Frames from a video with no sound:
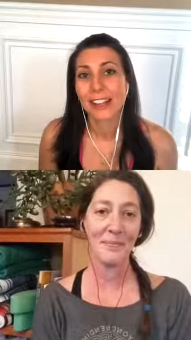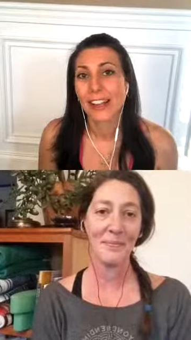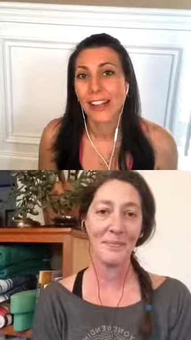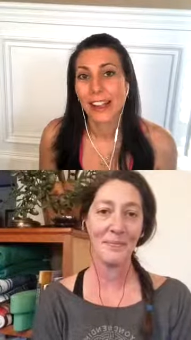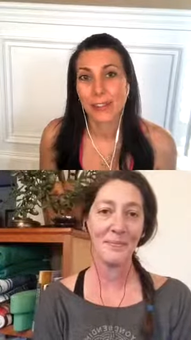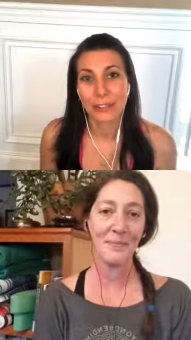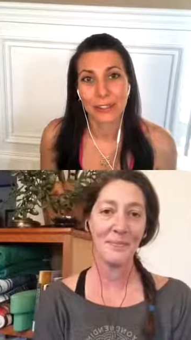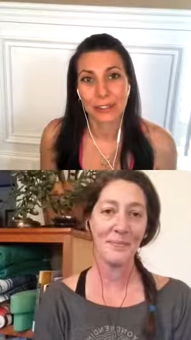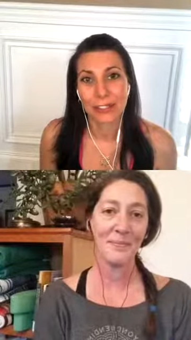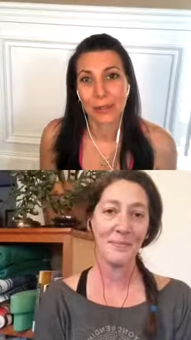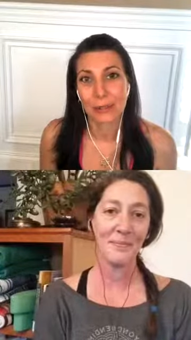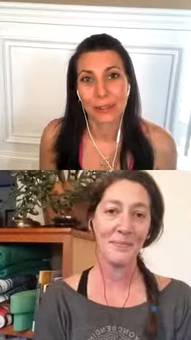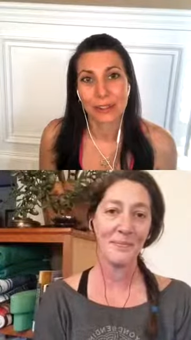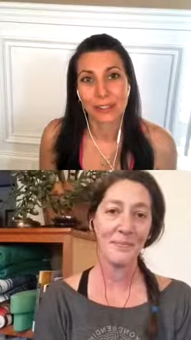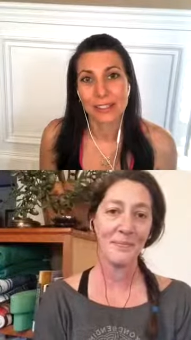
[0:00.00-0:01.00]
Speaker 1: everything with
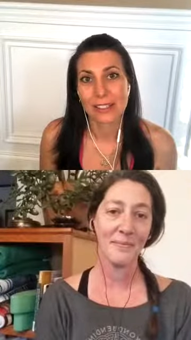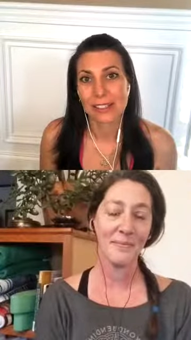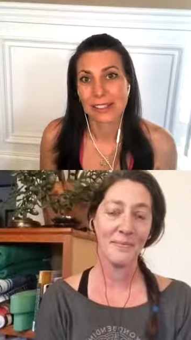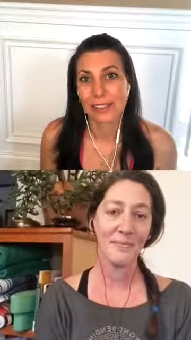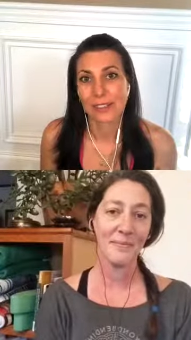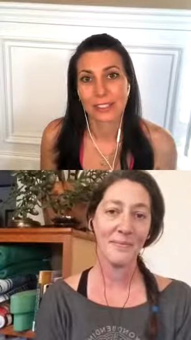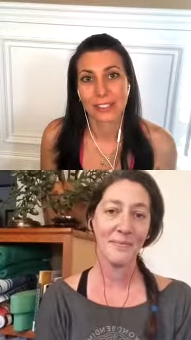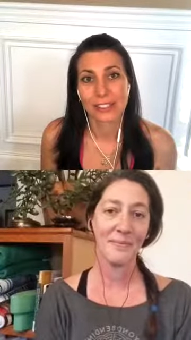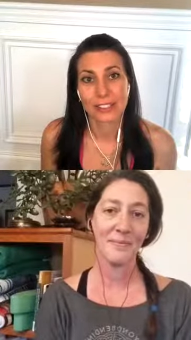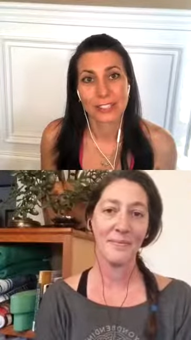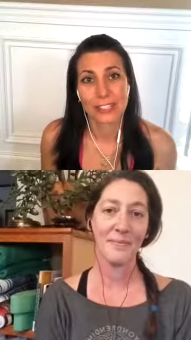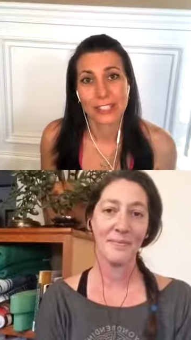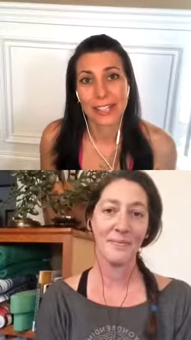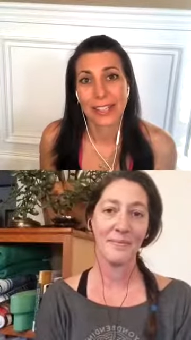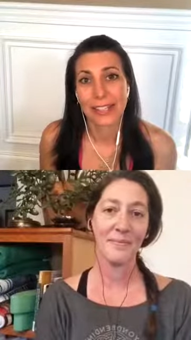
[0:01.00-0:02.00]
us, your
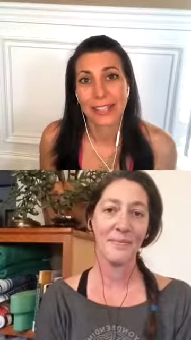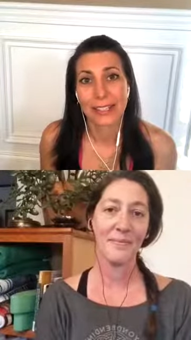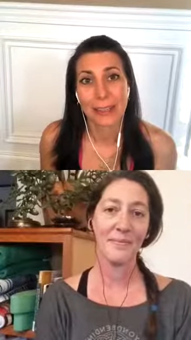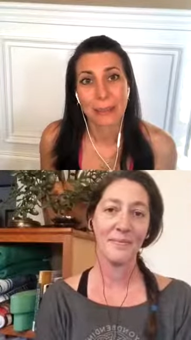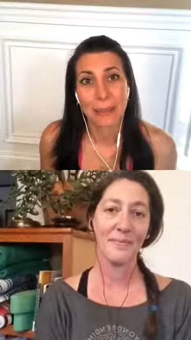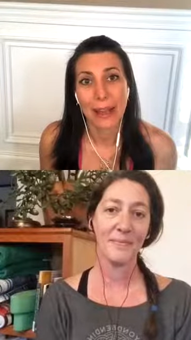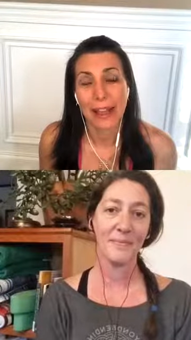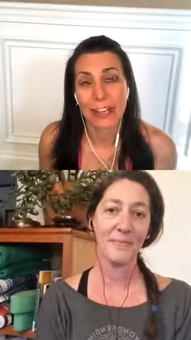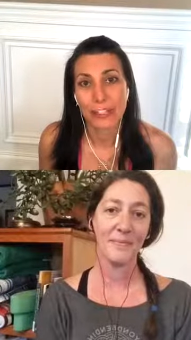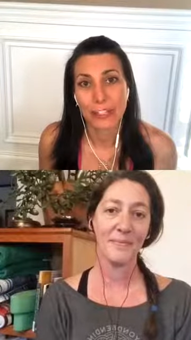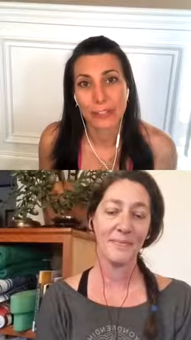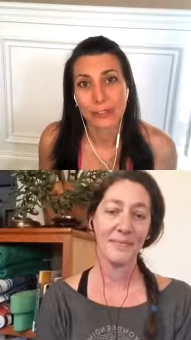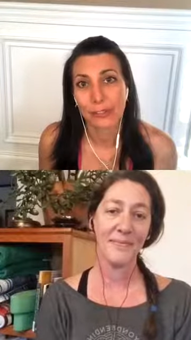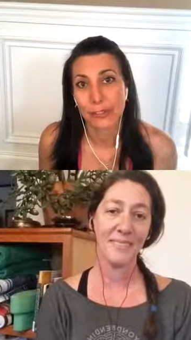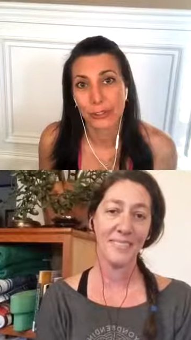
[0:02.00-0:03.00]
understanding and passion
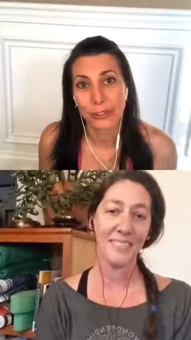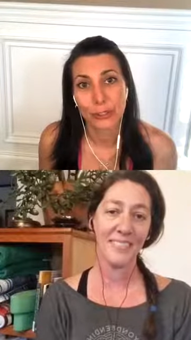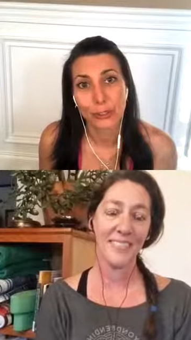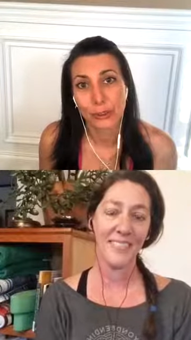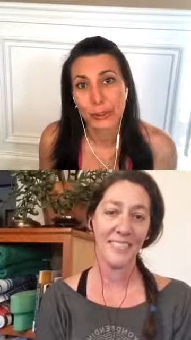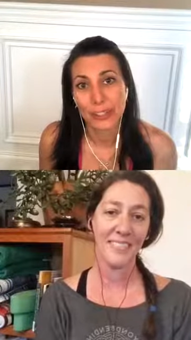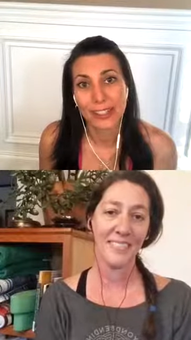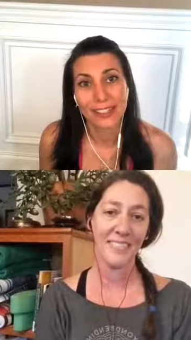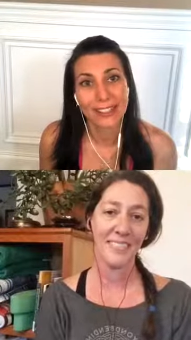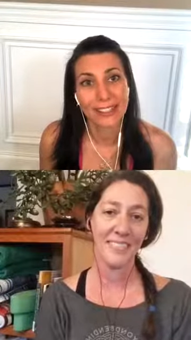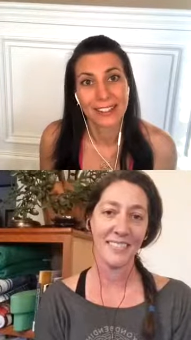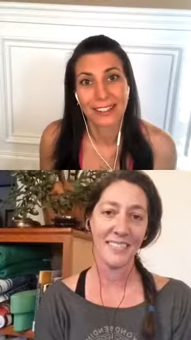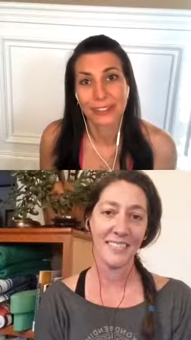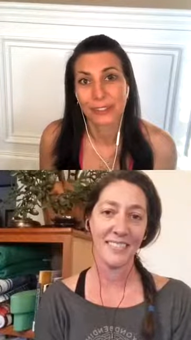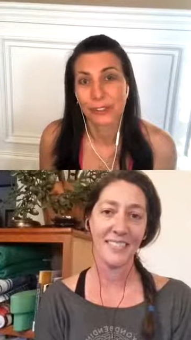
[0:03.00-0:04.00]
for yoga
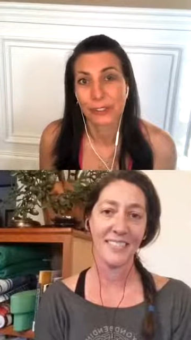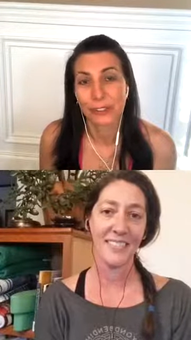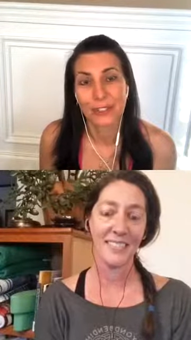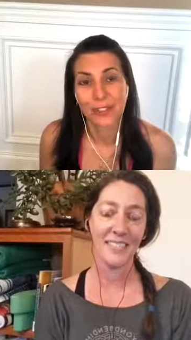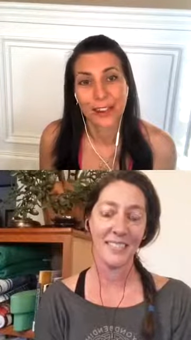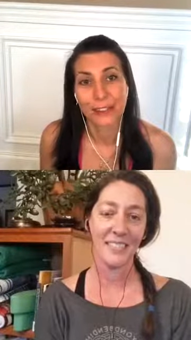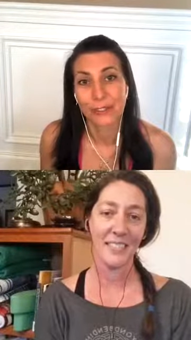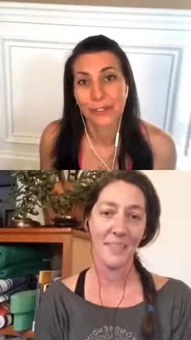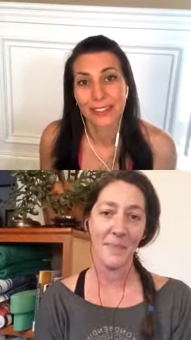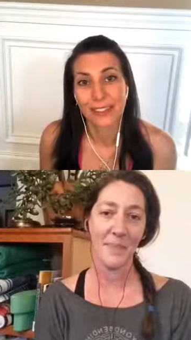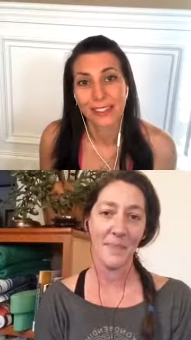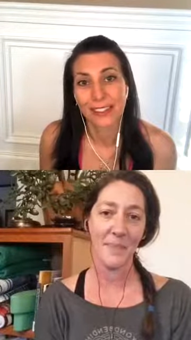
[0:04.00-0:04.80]
and for everything mm-hmm.